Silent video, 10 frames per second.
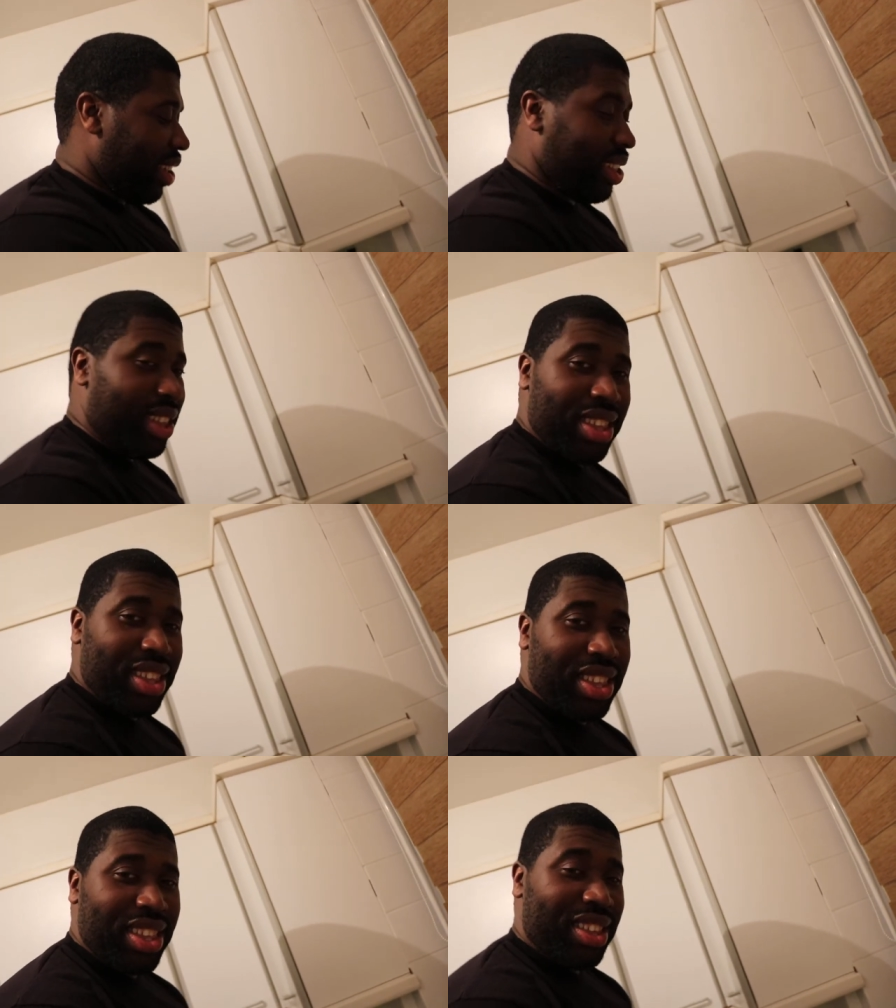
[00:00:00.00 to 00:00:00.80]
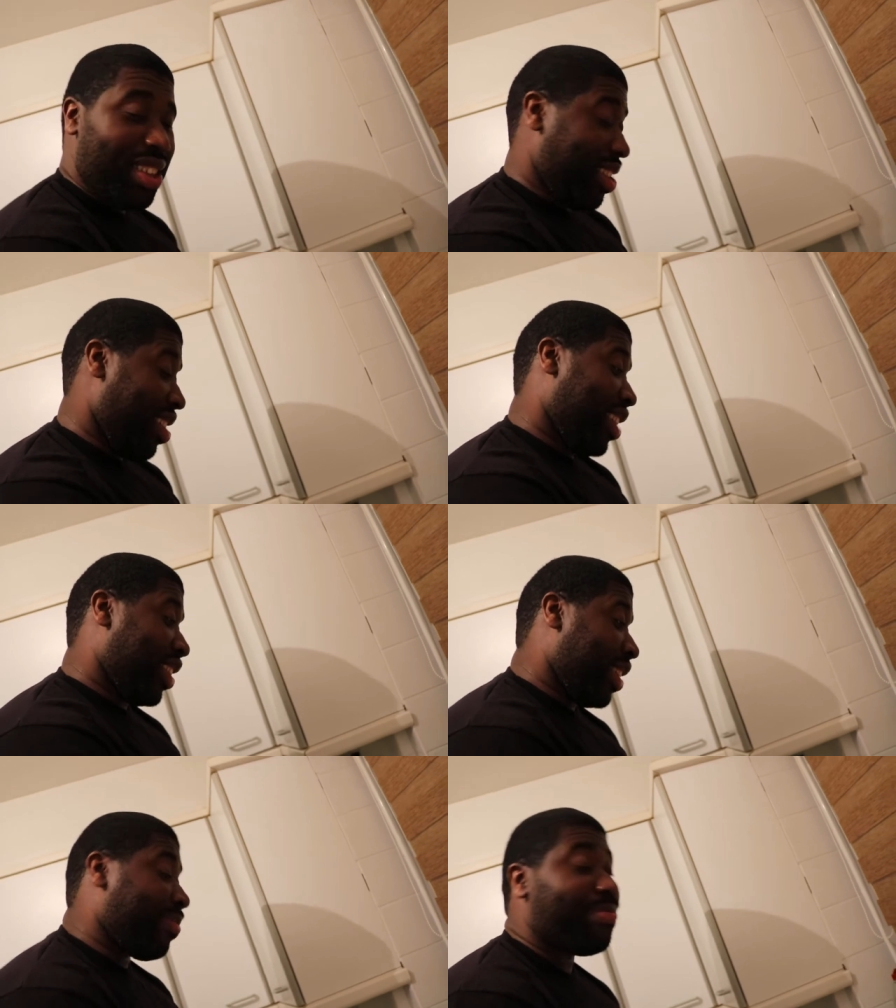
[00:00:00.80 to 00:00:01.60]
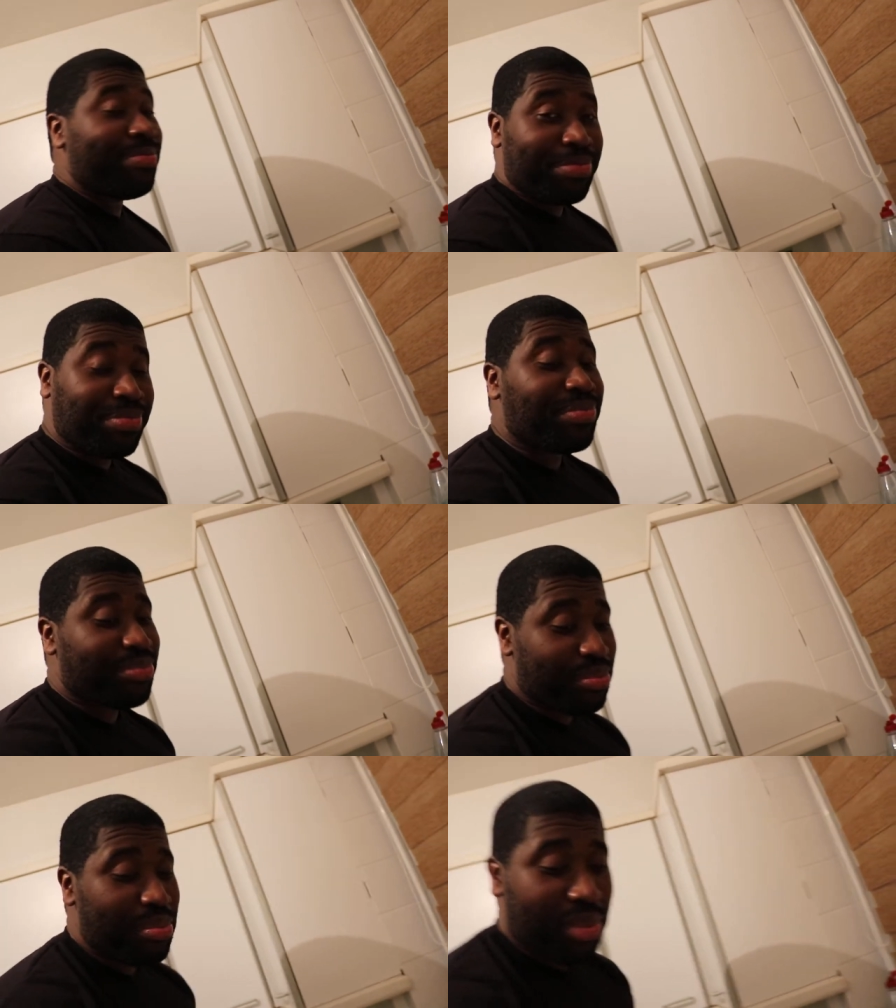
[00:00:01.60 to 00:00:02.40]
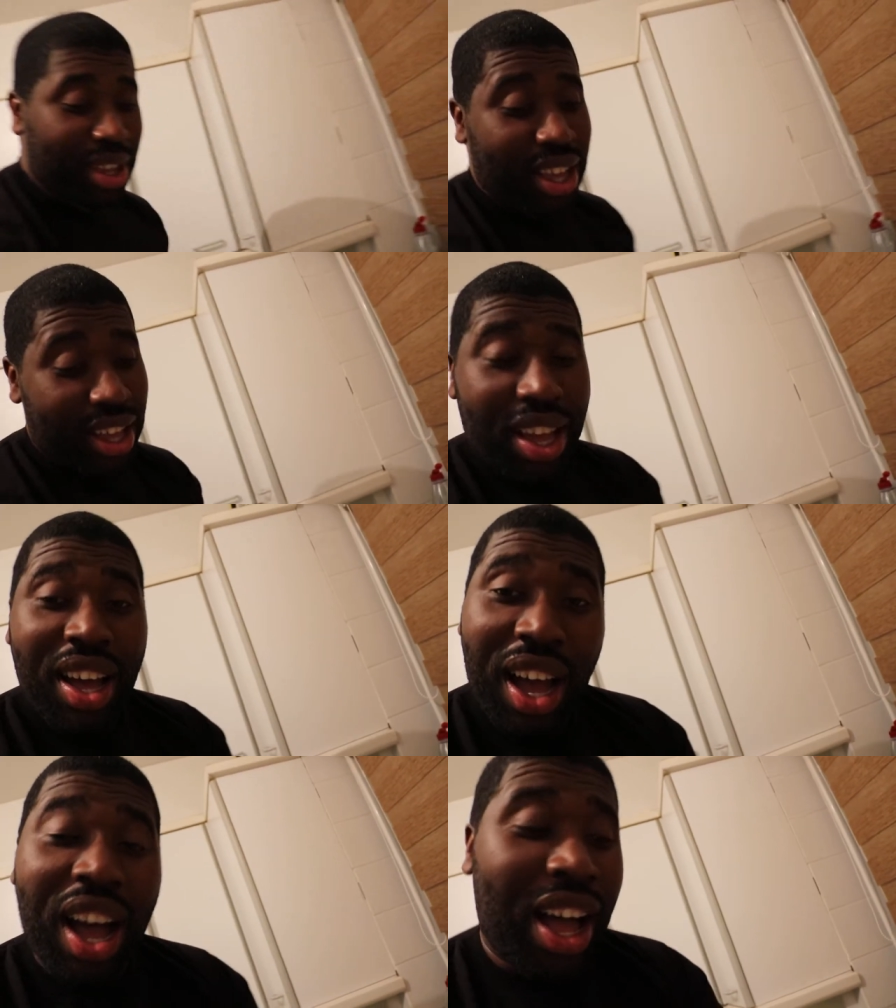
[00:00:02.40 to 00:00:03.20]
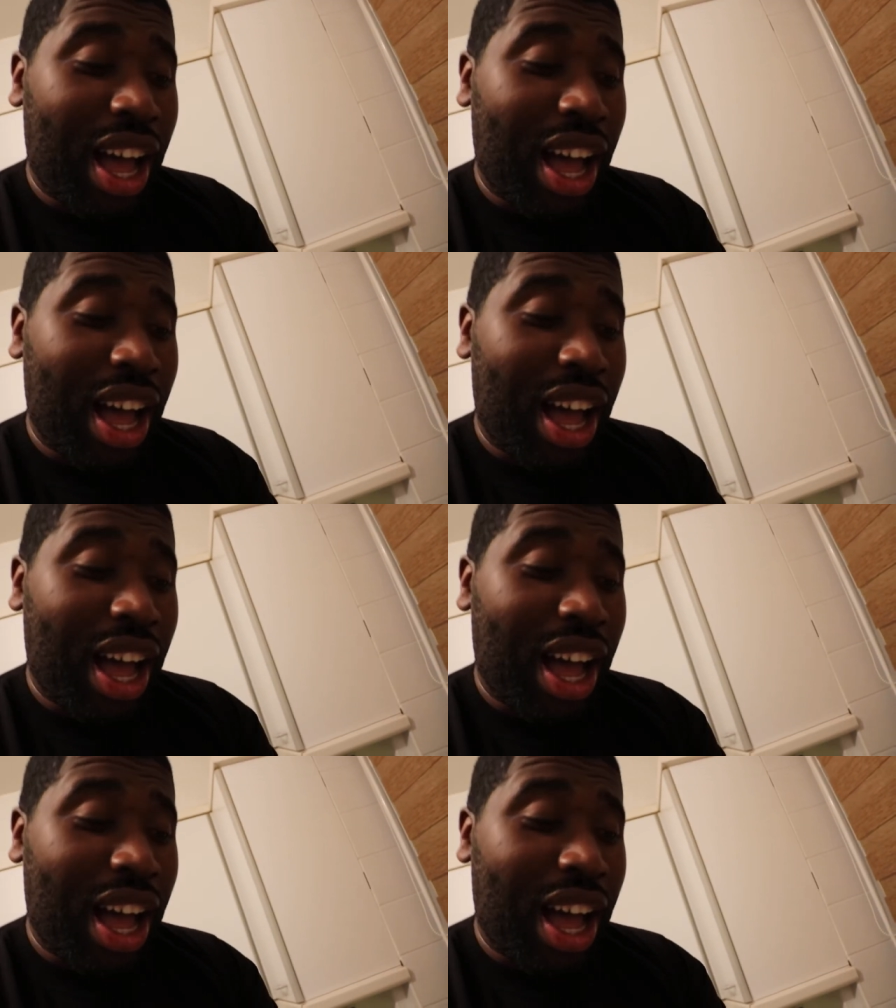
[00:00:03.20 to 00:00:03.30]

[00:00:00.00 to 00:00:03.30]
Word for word: lost your challenge. I did. So therefore you had to wash.